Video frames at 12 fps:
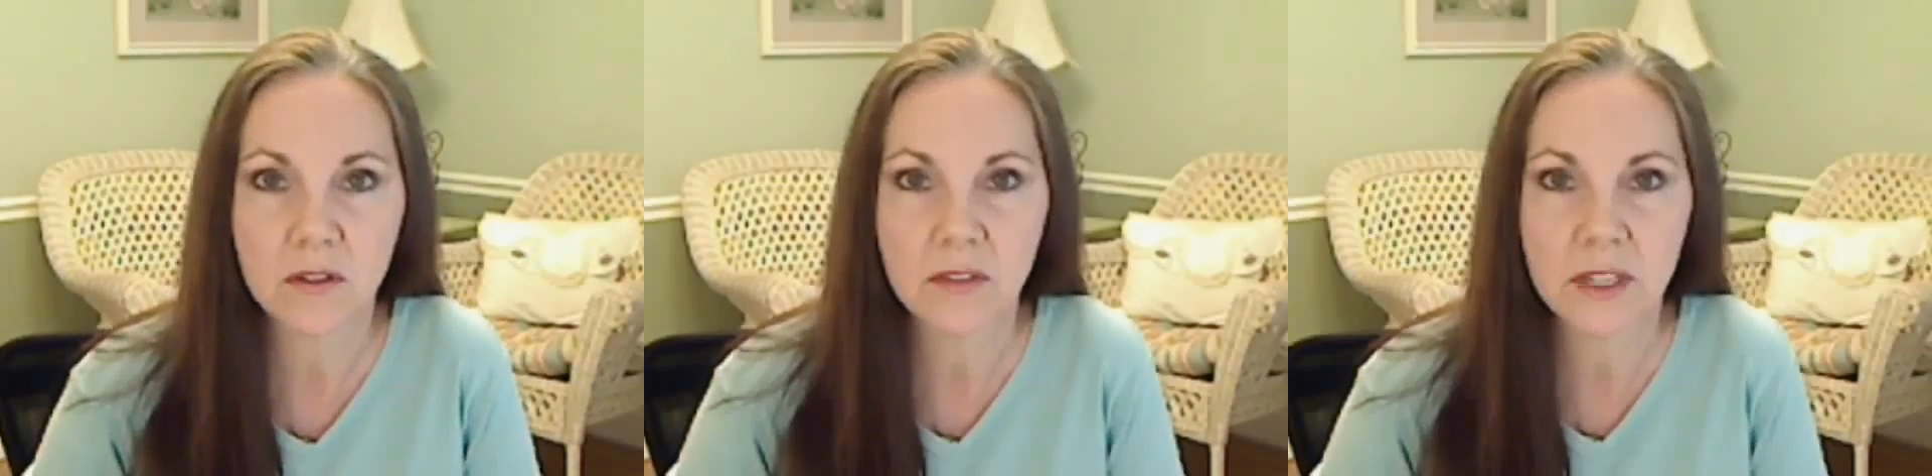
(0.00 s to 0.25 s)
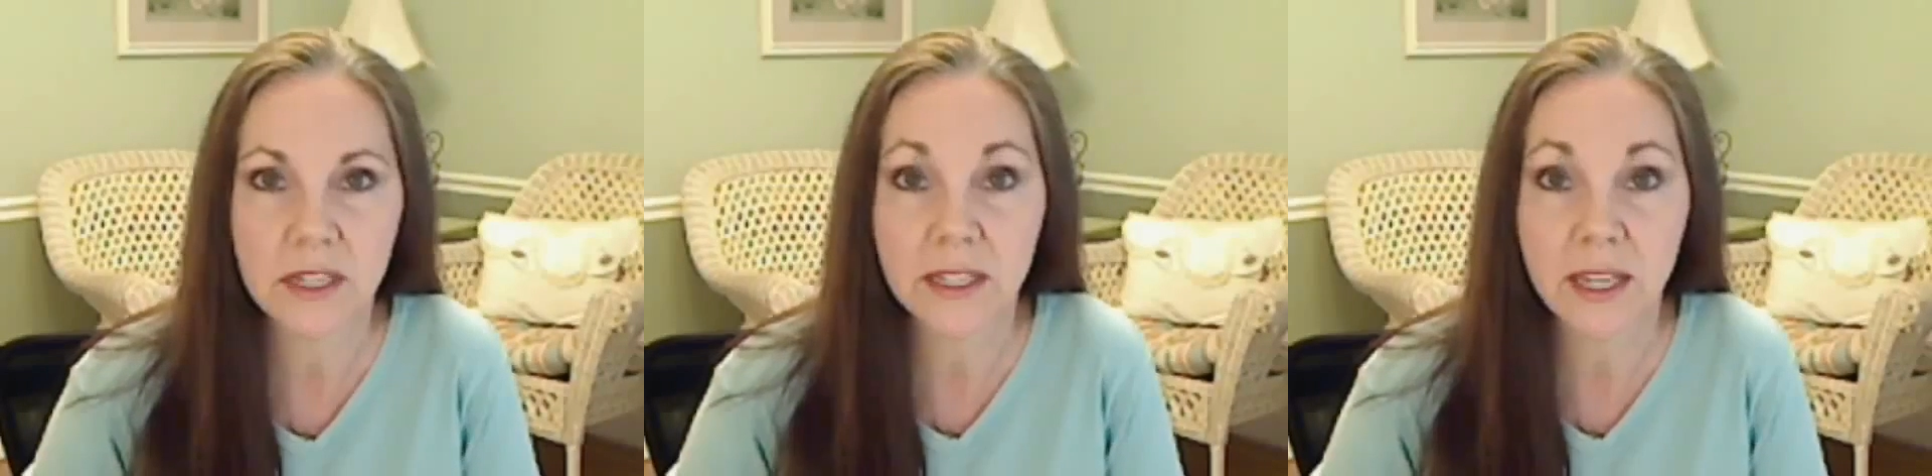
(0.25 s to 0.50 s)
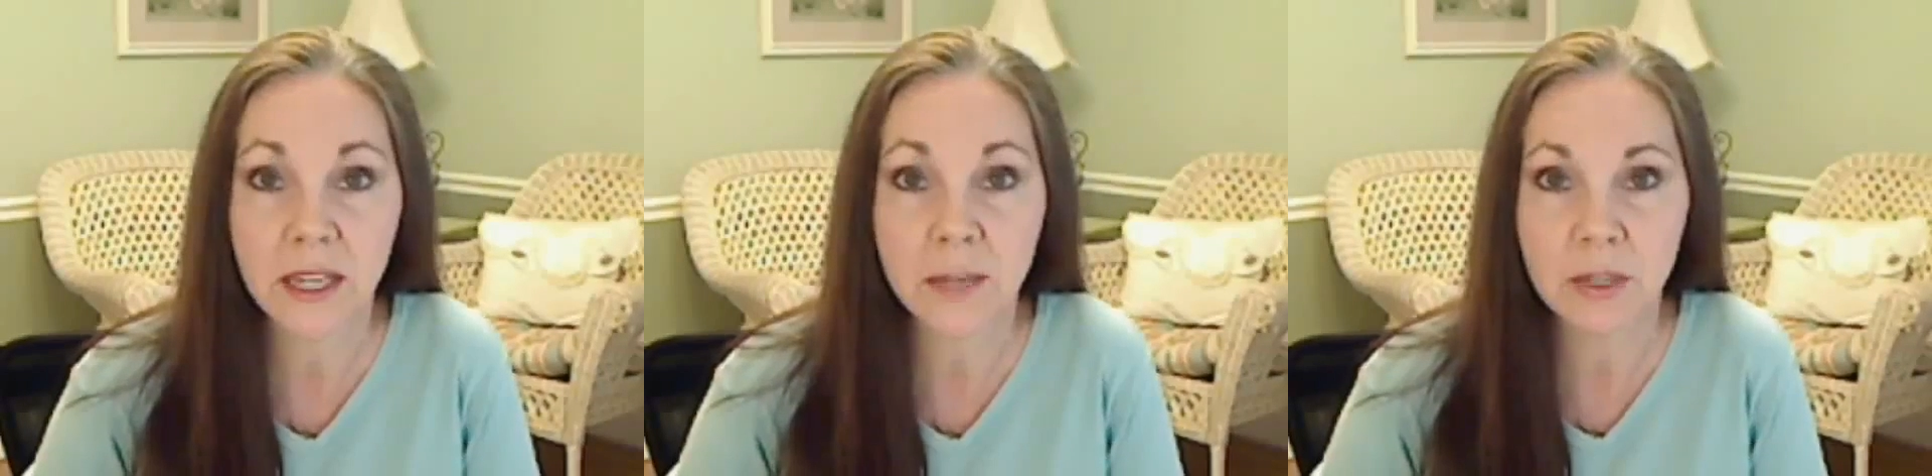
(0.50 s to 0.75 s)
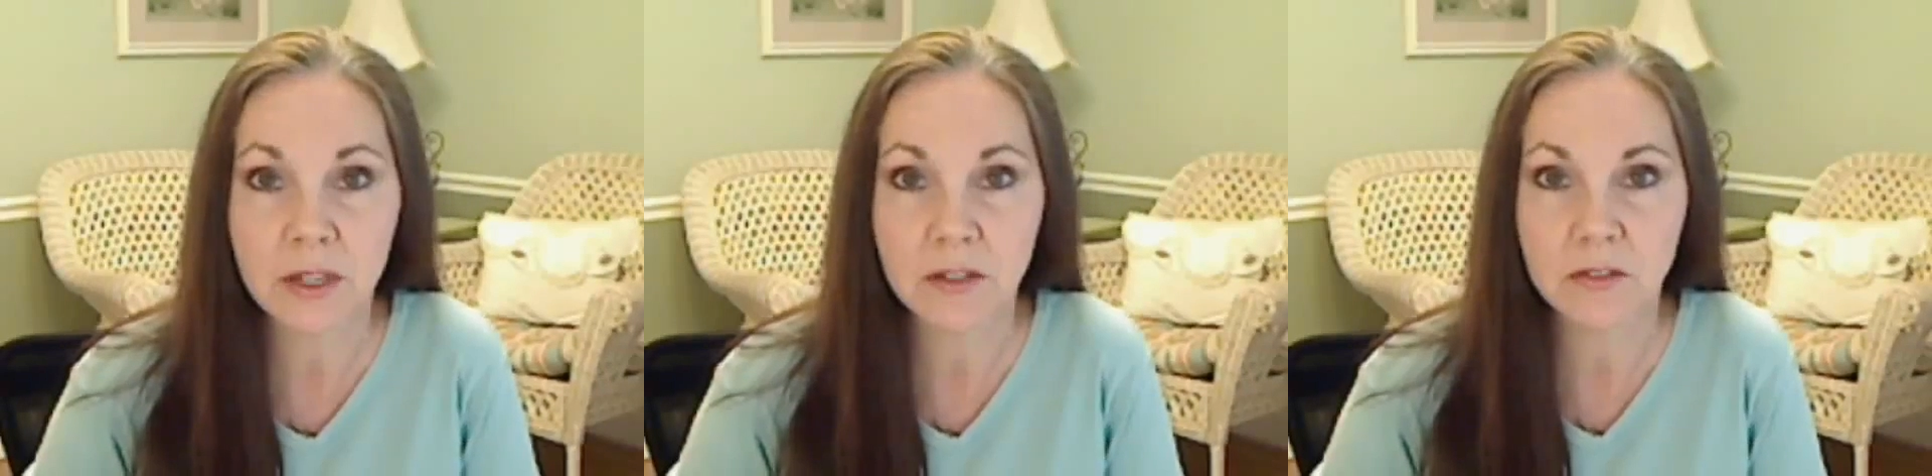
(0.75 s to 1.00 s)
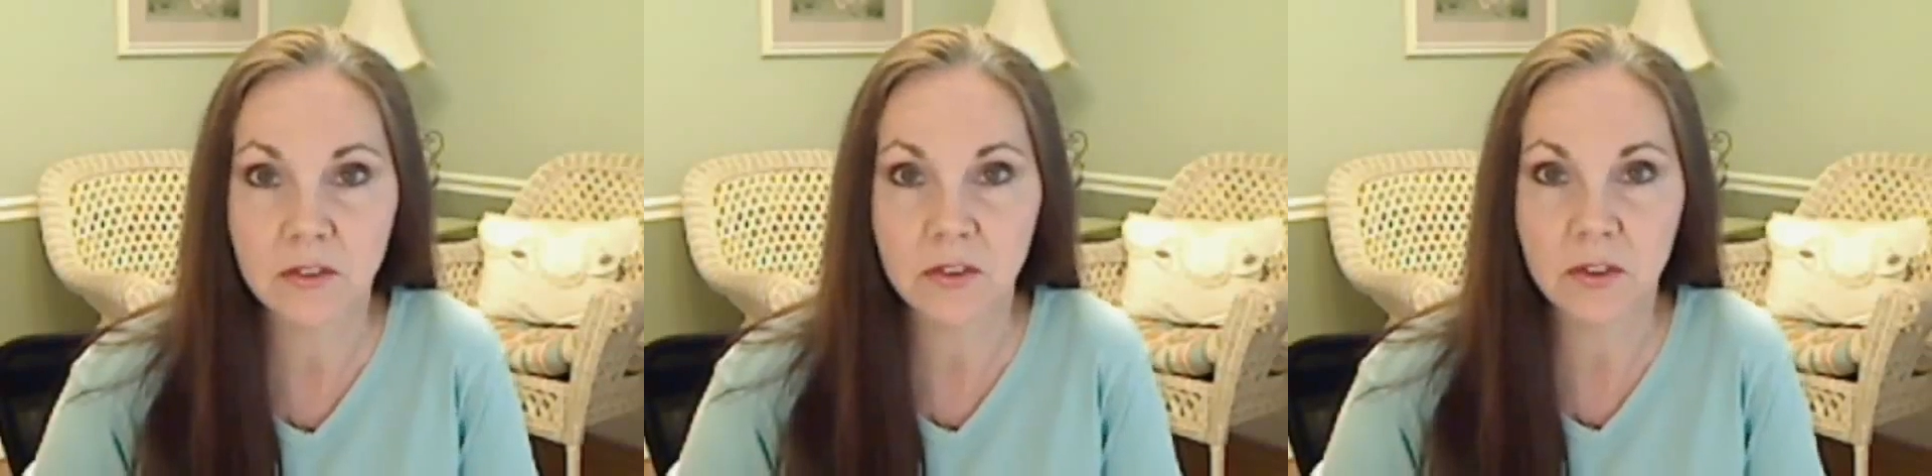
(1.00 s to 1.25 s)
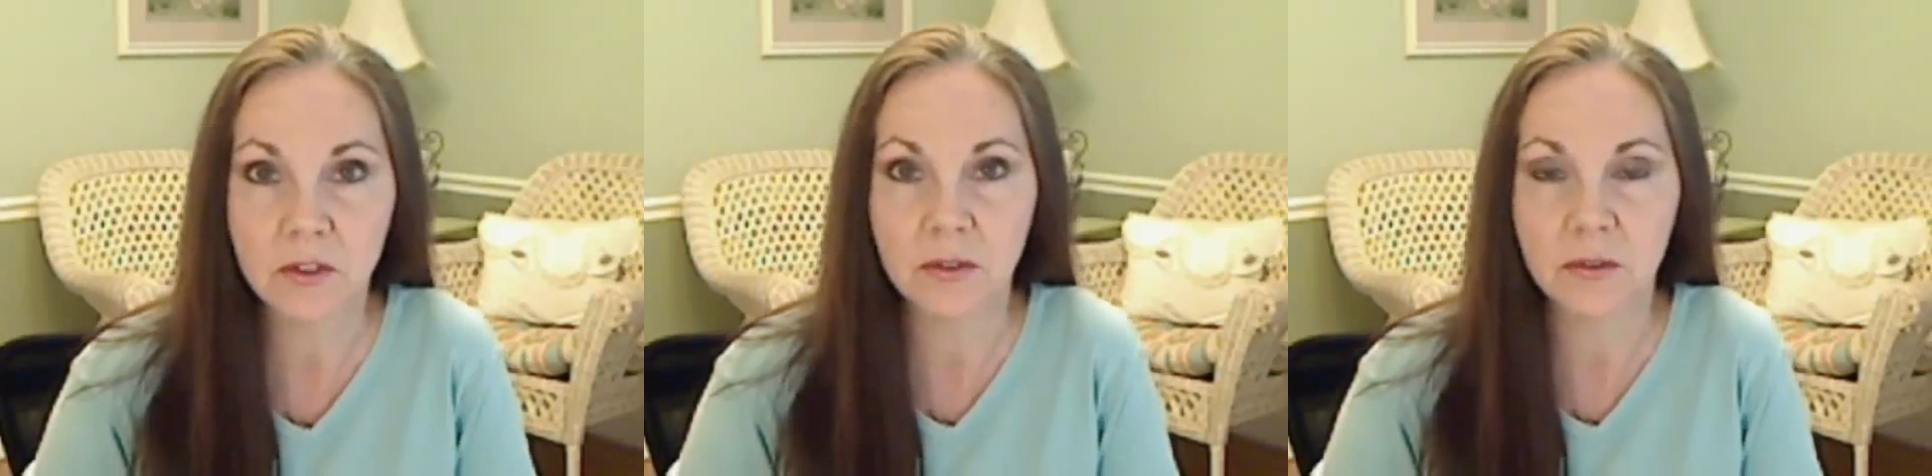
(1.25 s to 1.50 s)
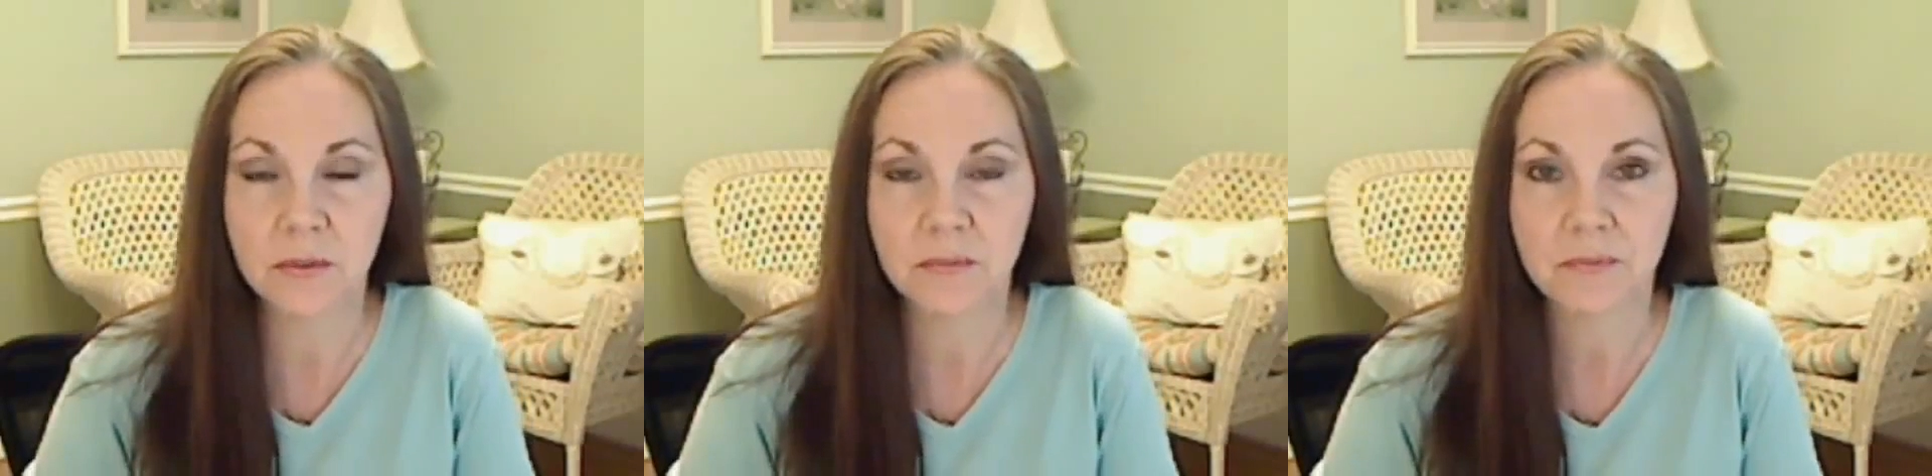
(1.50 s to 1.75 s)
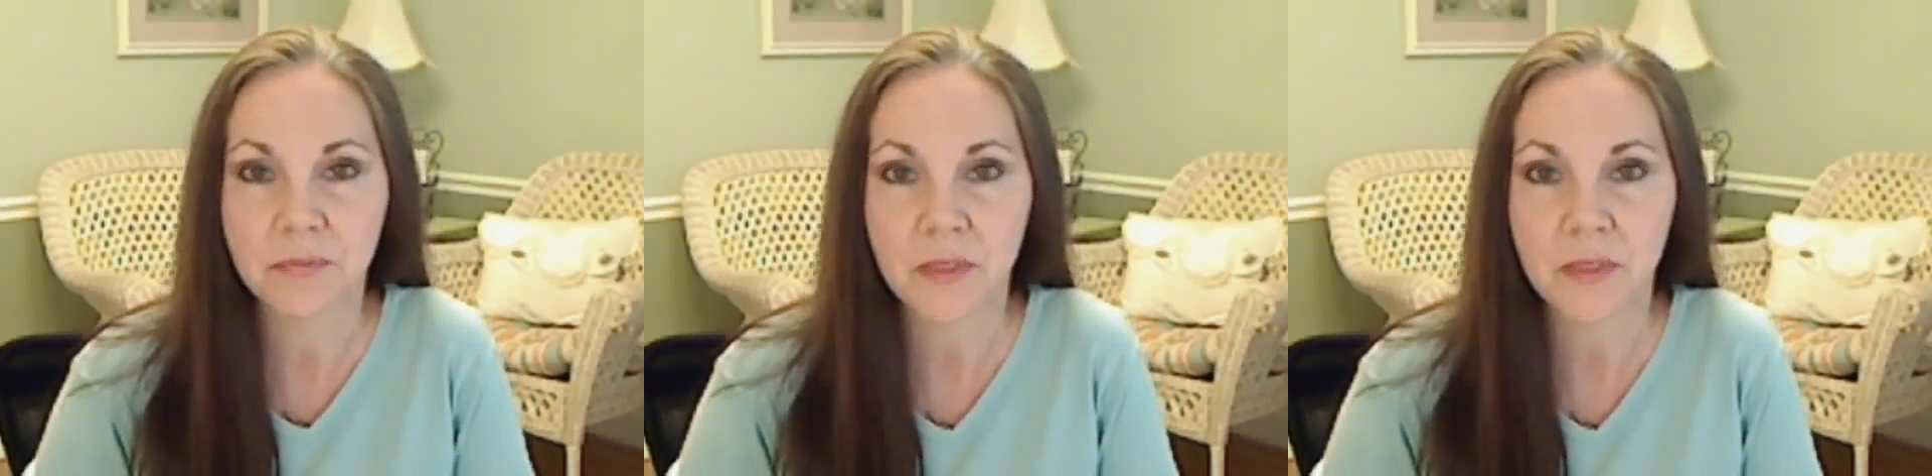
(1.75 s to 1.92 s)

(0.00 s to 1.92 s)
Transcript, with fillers: that I came here to do